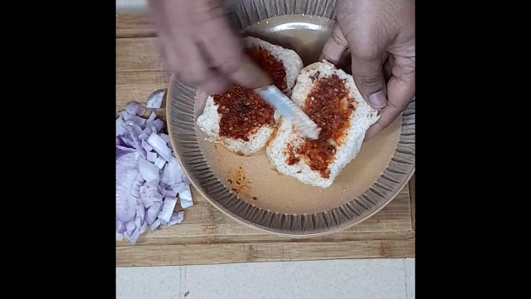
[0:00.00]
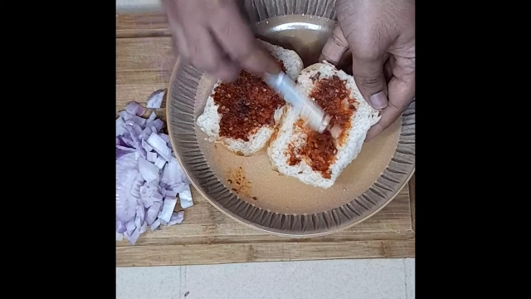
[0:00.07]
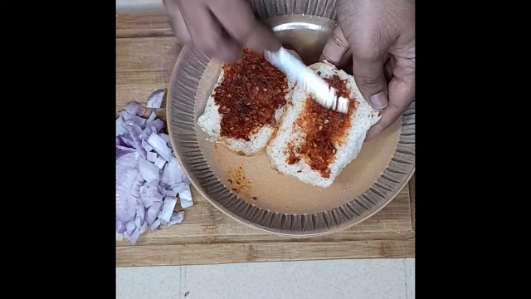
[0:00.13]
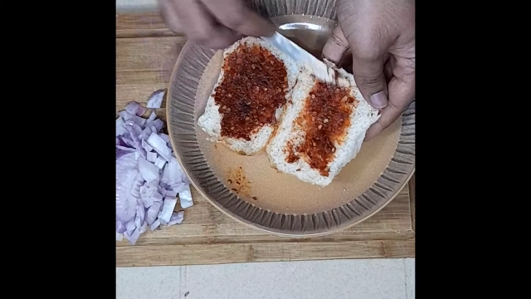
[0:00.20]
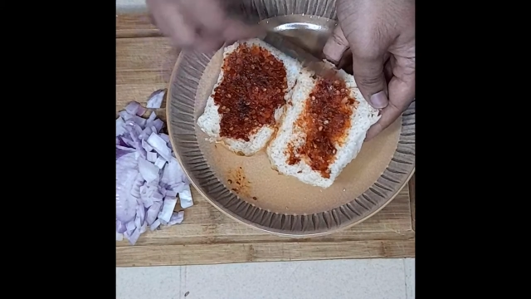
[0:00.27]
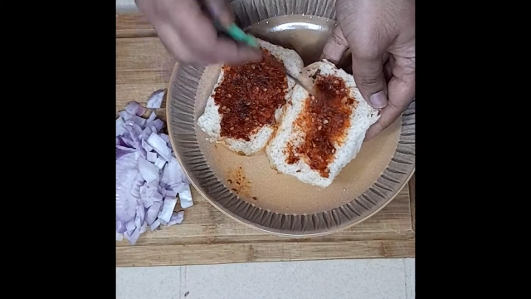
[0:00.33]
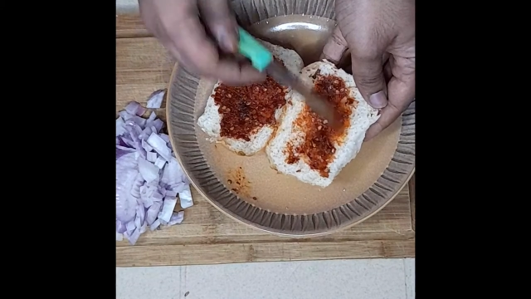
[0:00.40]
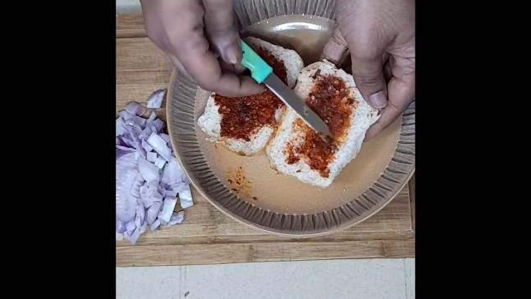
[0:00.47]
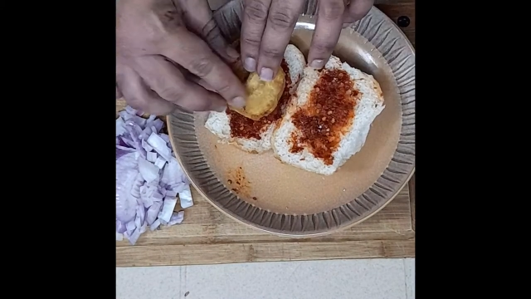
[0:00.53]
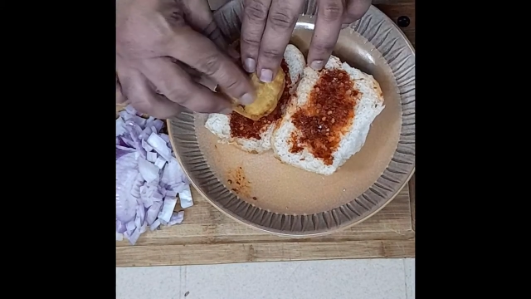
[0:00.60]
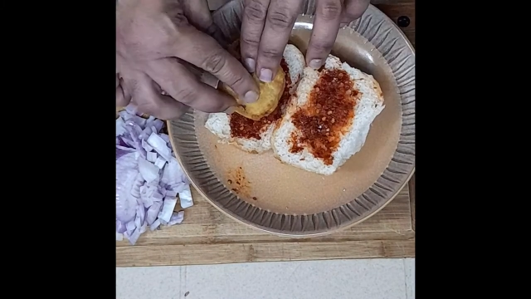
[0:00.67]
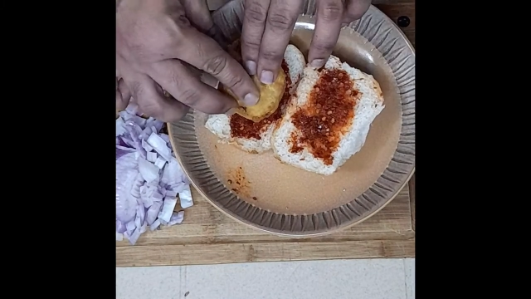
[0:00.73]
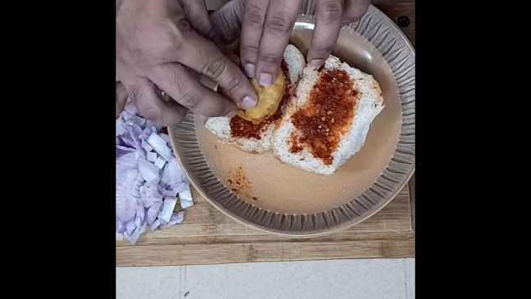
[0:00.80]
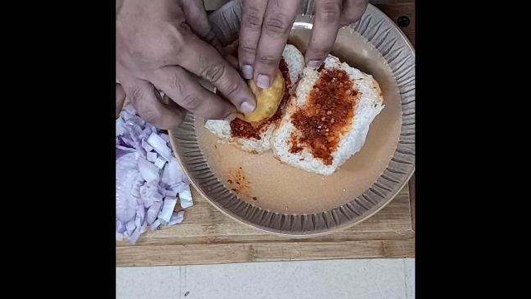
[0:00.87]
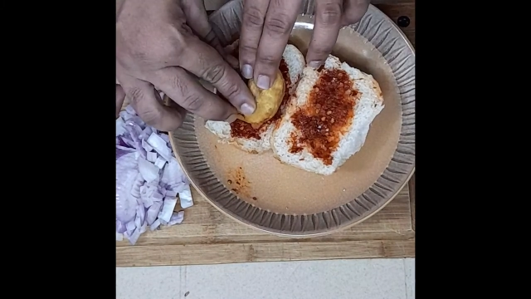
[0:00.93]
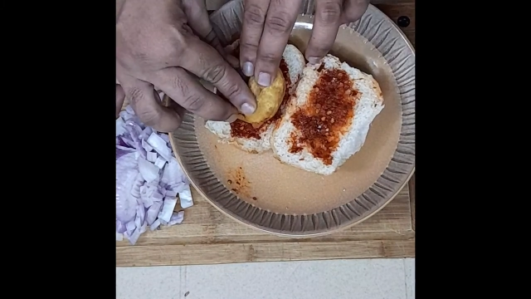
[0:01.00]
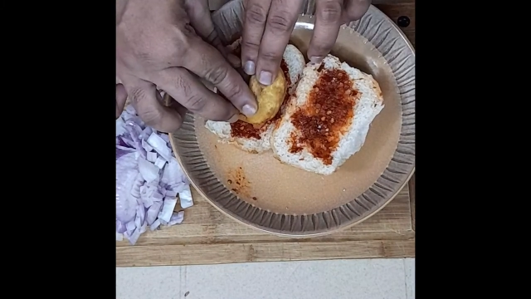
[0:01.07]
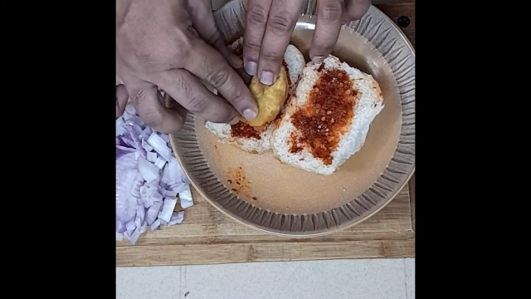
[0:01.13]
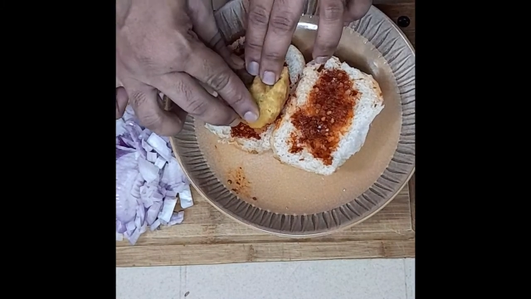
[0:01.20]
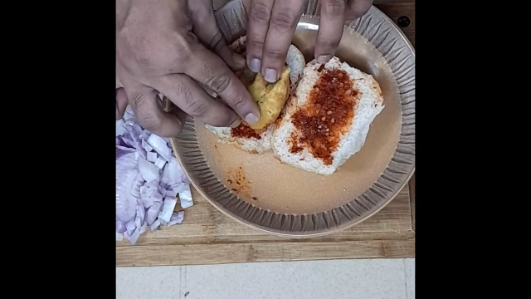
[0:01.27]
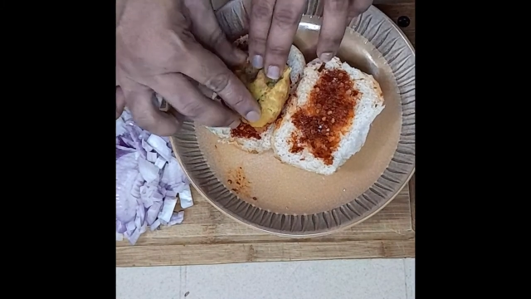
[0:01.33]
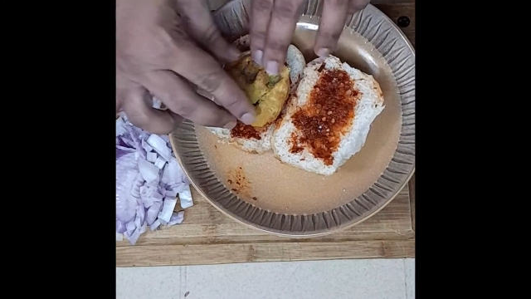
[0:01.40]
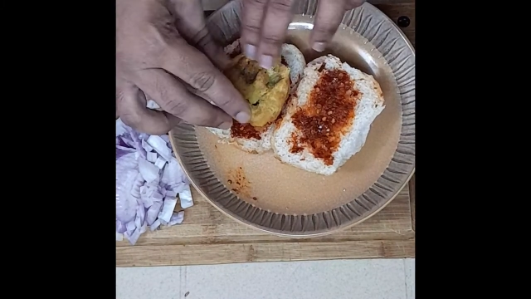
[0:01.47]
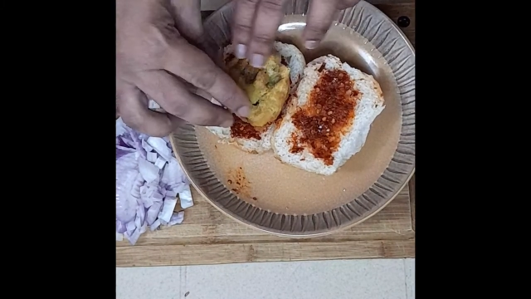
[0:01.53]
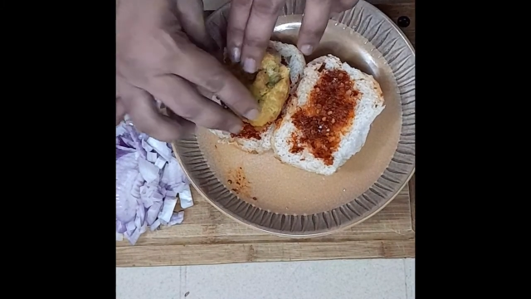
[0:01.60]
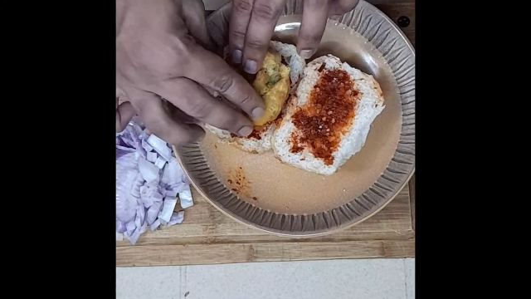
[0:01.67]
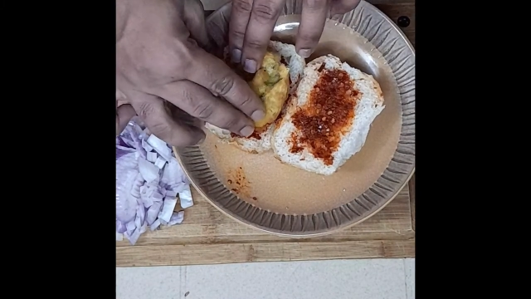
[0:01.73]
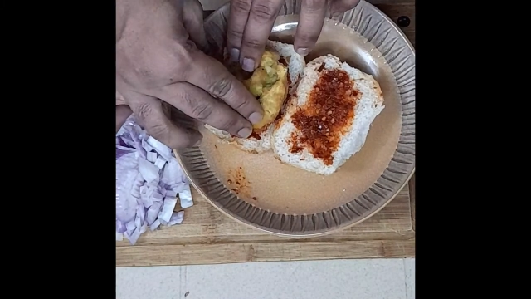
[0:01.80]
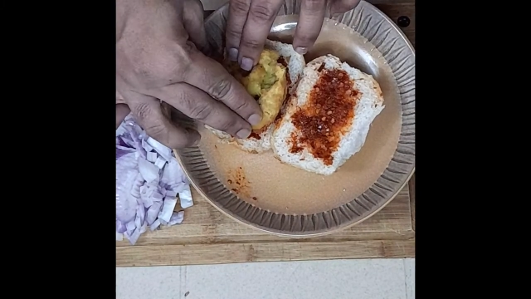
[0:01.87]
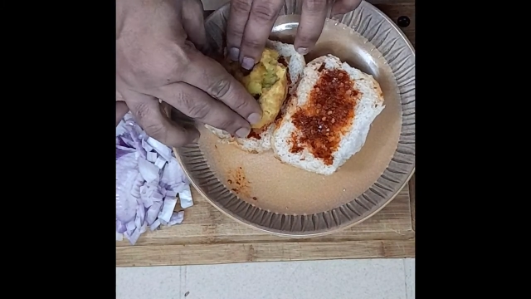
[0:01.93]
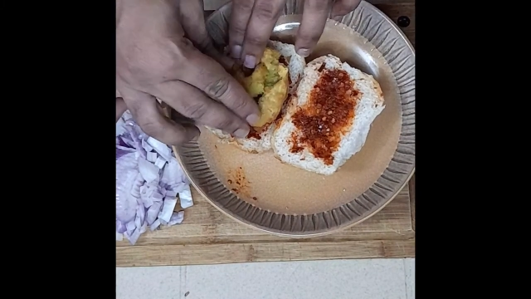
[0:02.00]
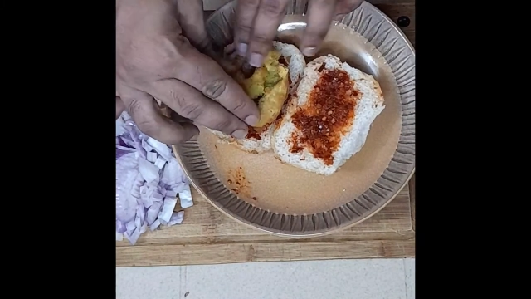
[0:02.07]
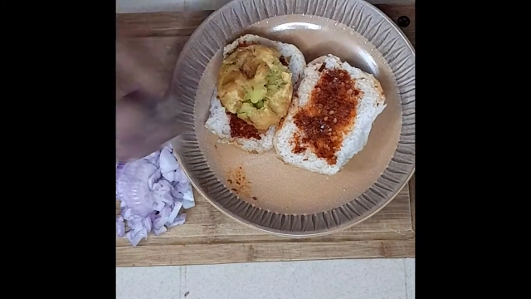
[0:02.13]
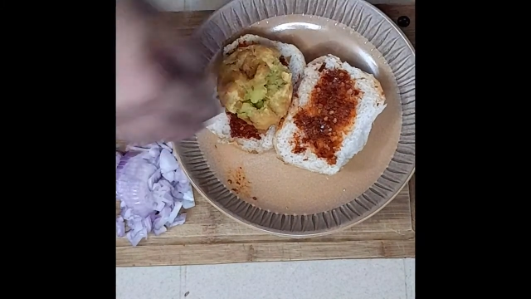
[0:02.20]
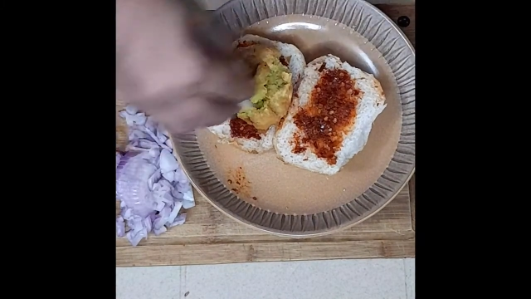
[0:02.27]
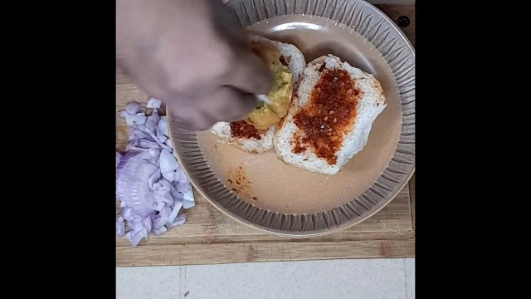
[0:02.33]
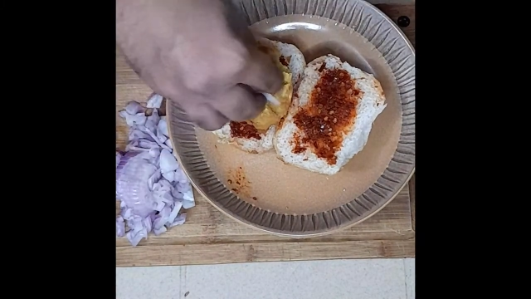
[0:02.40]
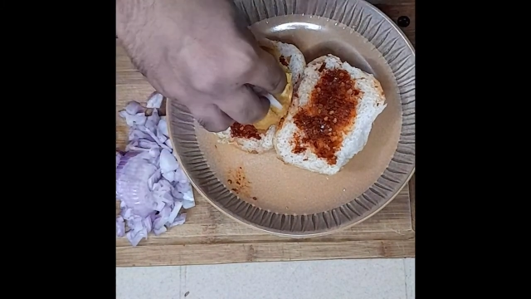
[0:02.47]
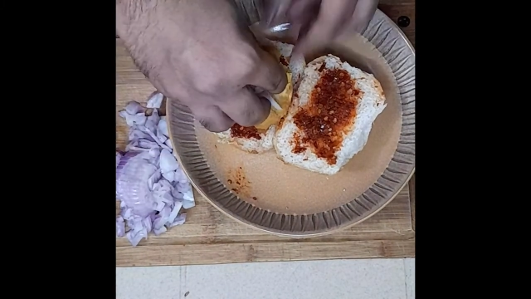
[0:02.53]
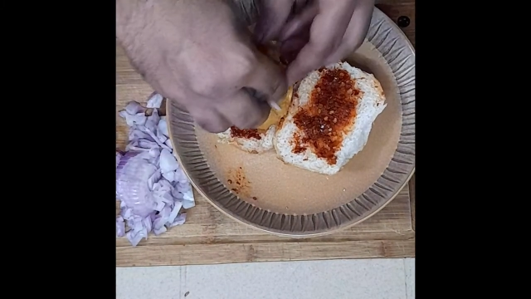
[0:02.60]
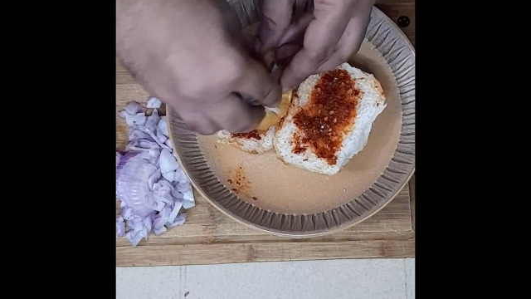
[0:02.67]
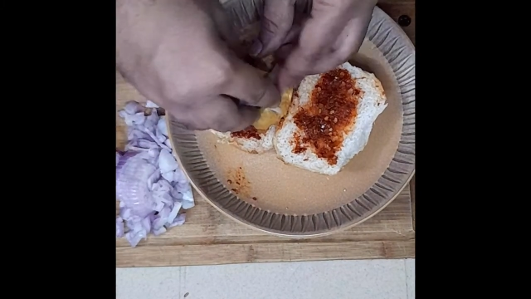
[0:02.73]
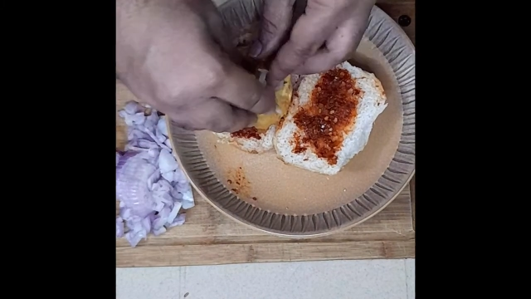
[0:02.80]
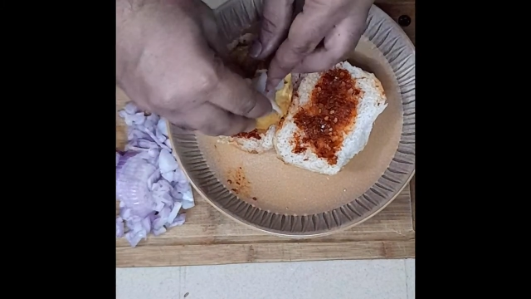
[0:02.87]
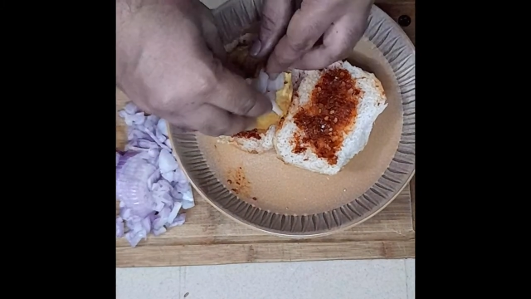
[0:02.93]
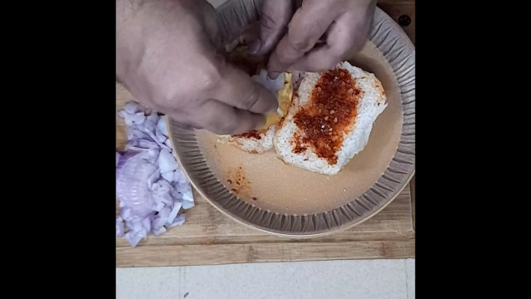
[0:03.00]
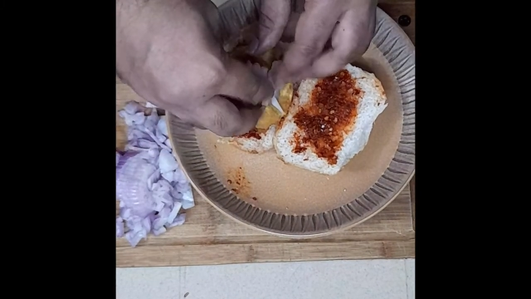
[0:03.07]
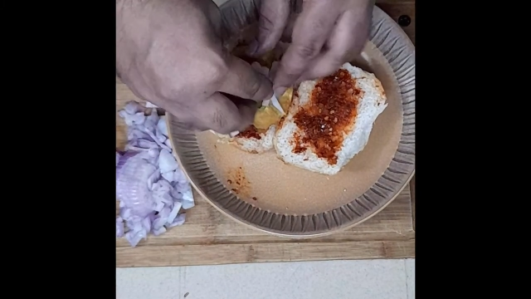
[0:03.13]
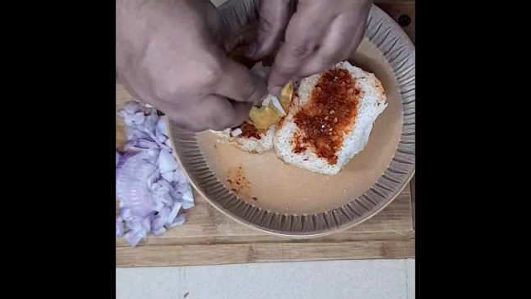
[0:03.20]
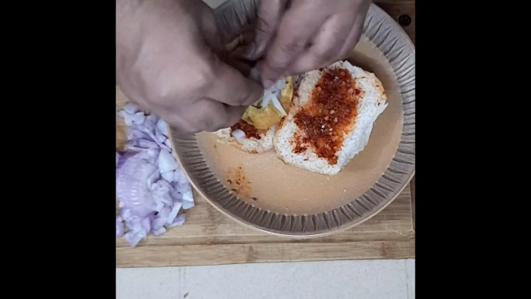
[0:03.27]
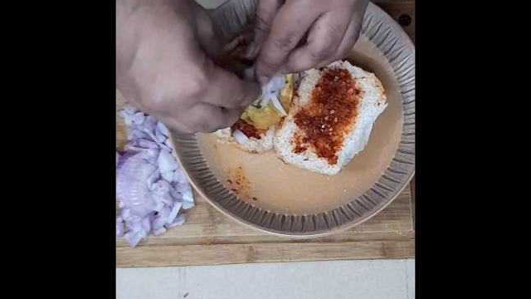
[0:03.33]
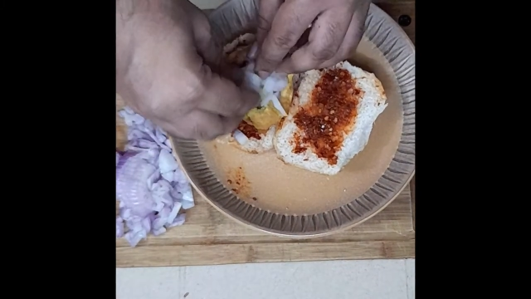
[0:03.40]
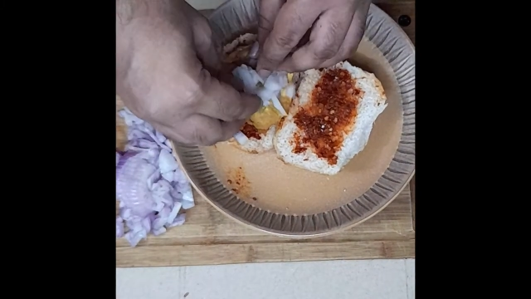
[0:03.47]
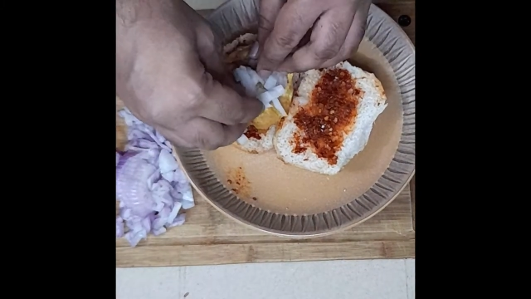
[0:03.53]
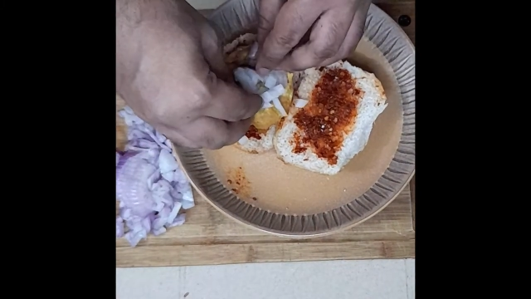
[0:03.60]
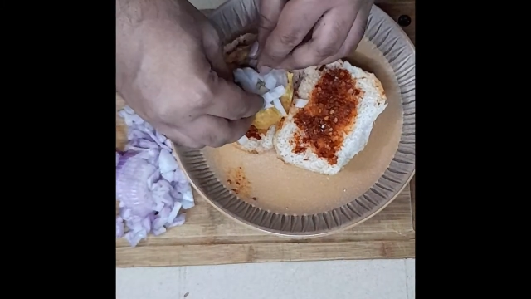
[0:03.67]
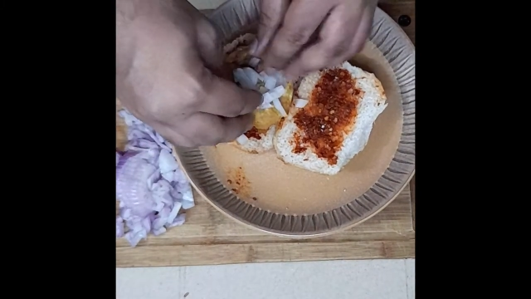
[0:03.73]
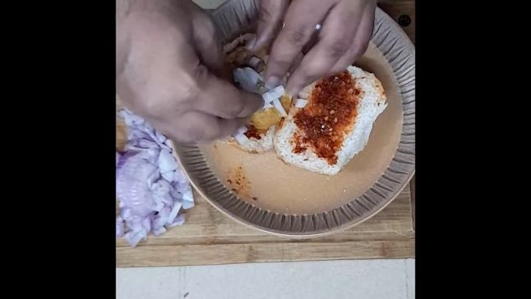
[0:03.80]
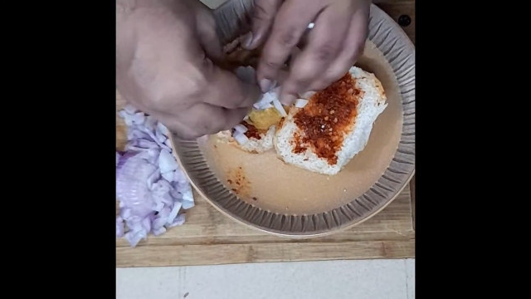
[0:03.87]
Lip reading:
No face is visible, so there are no lips to read.